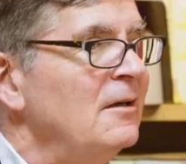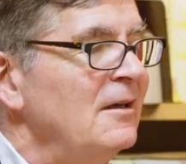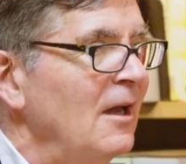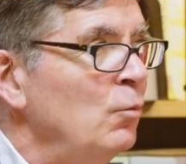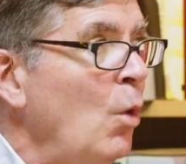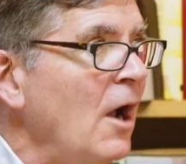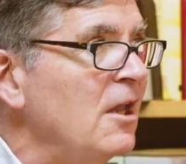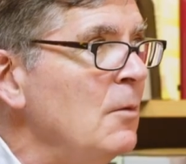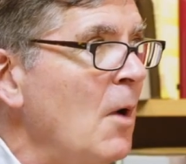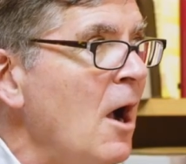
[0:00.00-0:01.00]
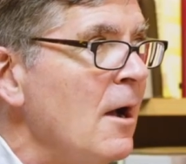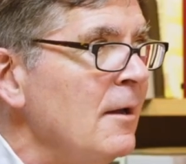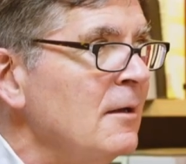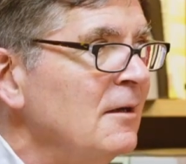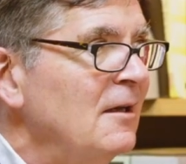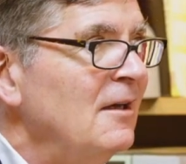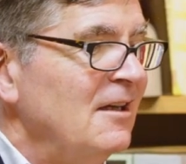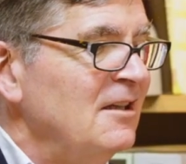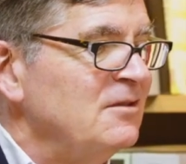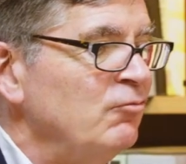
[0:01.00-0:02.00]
mm-hmm. and Wakimai mm-hmm. is